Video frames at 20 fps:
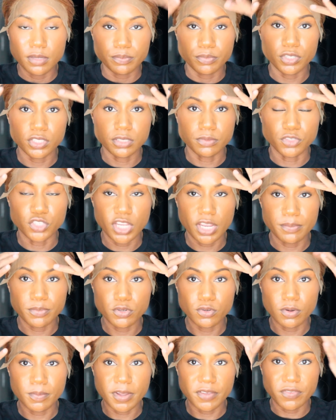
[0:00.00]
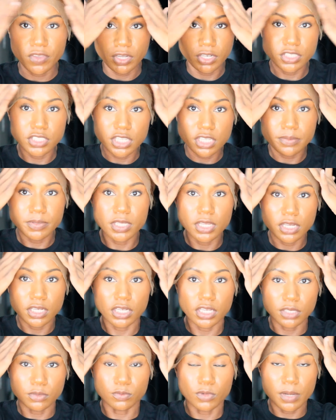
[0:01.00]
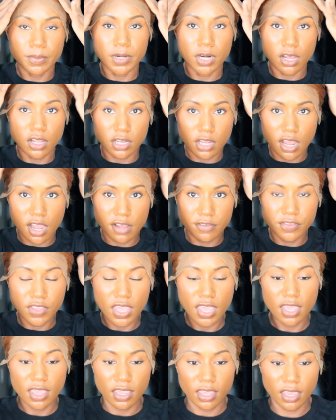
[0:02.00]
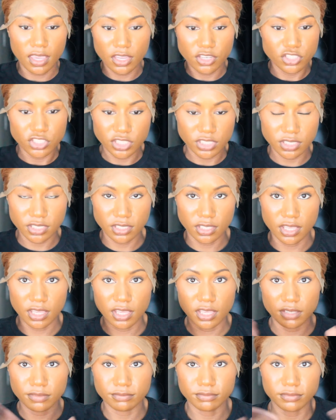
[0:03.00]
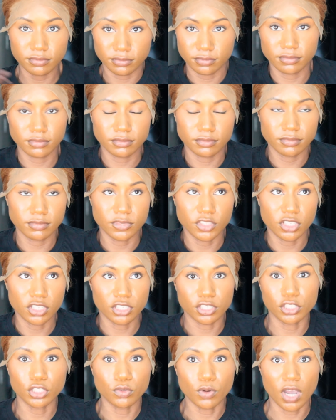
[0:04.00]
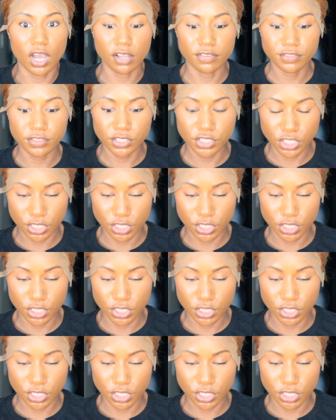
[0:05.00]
put some shampoo on my fingertips and rub it all off and just get the glue off.